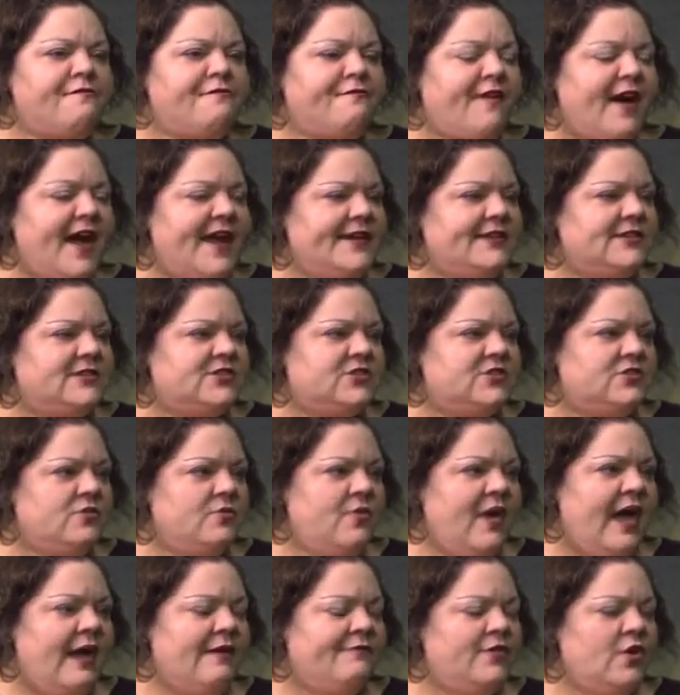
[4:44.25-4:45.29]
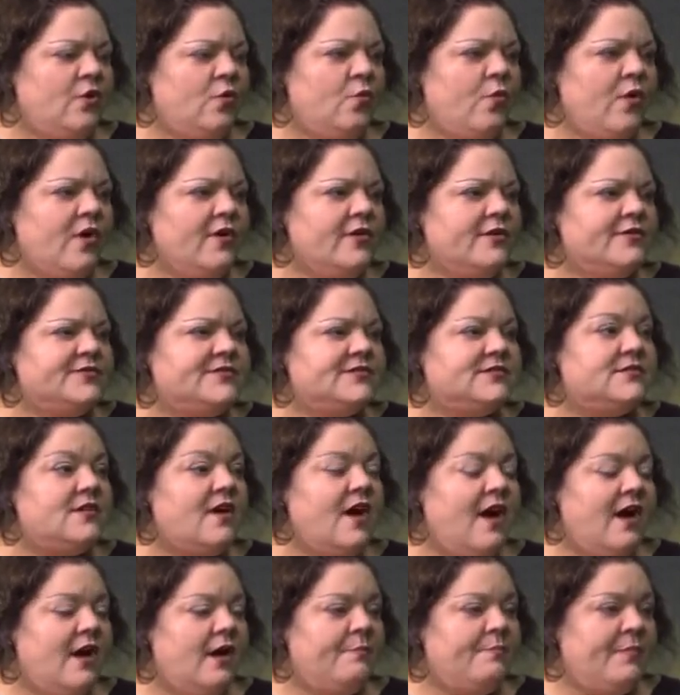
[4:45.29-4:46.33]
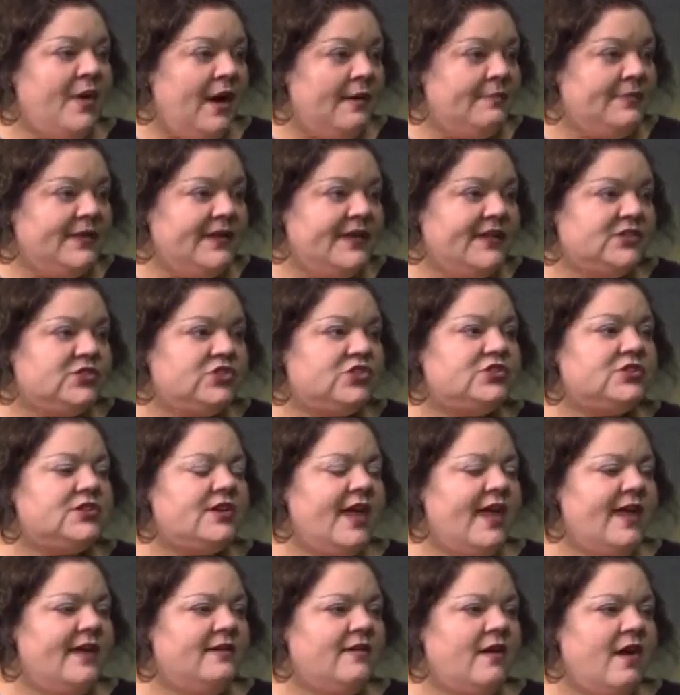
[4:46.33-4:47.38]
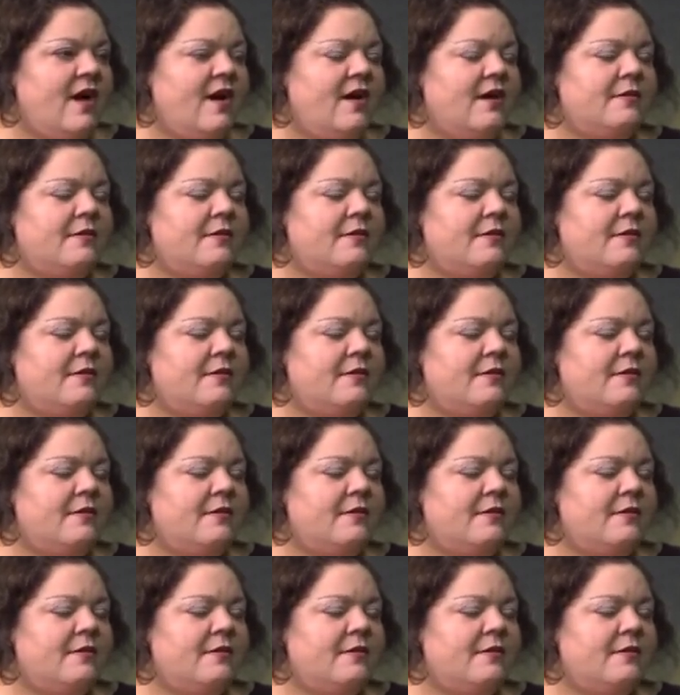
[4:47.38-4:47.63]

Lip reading: fight to have your words published, and